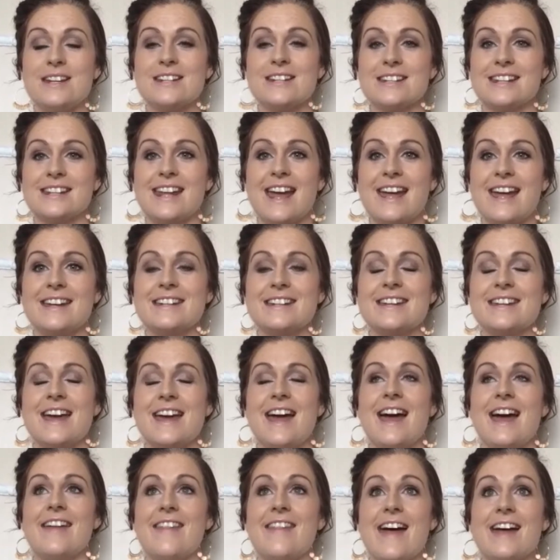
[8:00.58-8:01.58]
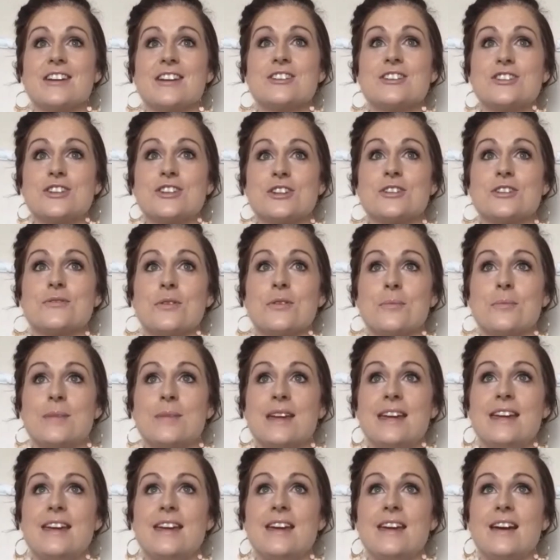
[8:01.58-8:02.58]
at the end. And that just for
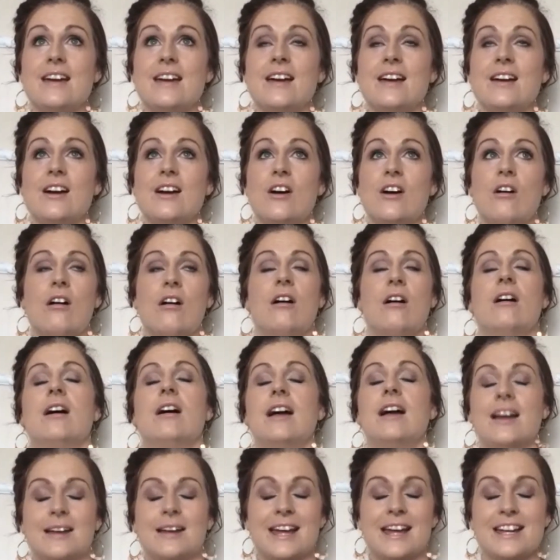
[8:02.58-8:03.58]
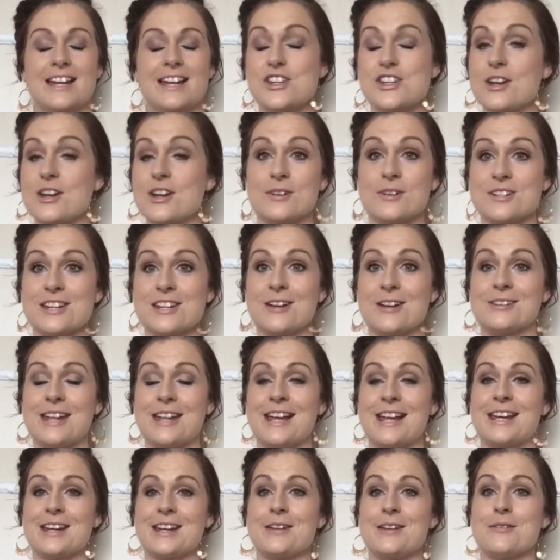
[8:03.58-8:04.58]
me, I'm getting shivers now
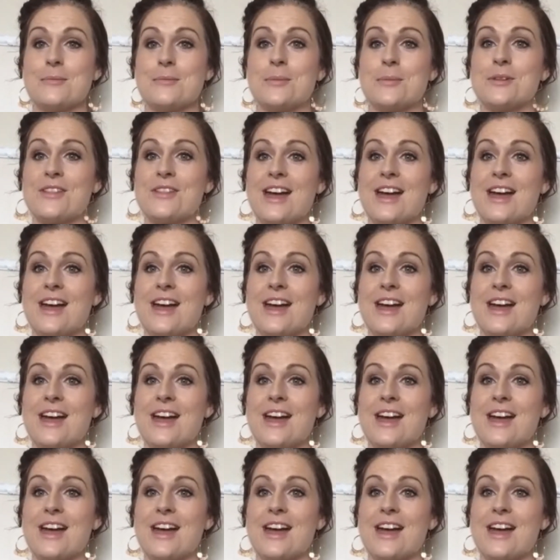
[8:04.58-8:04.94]
thinking of it, but